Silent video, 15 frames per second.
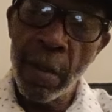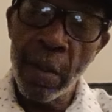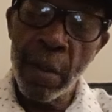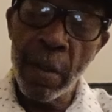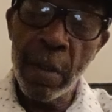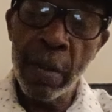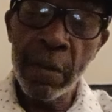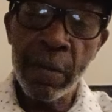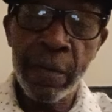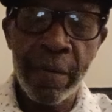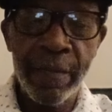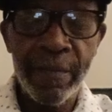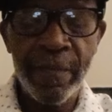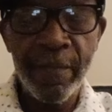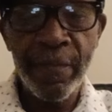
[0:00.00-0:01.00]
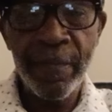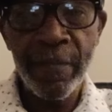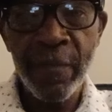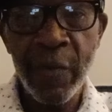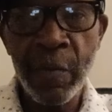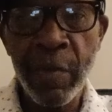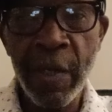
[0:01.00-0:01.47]
The
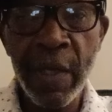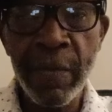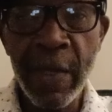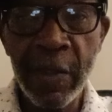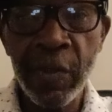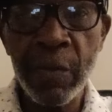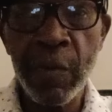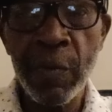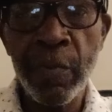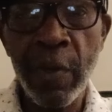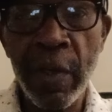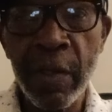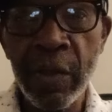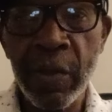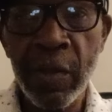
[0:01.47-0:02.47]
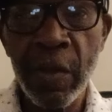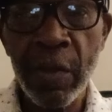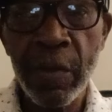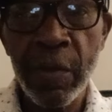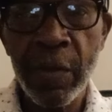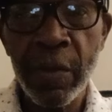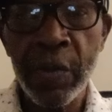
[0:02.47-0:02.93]
blame has to be placed
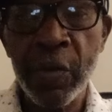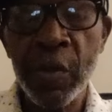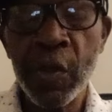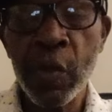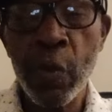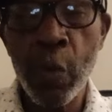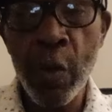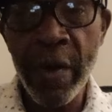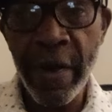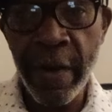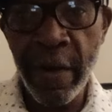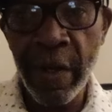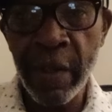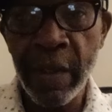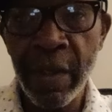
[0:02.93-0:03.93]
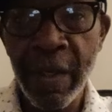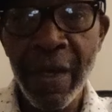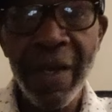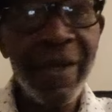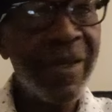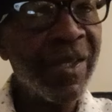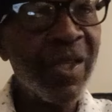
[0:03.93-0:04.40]
squarely,
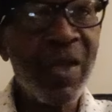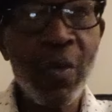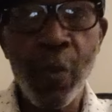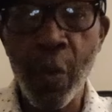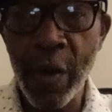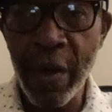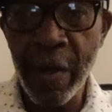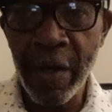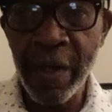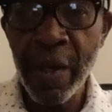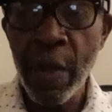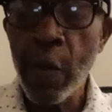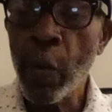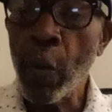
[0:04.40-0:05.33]
100%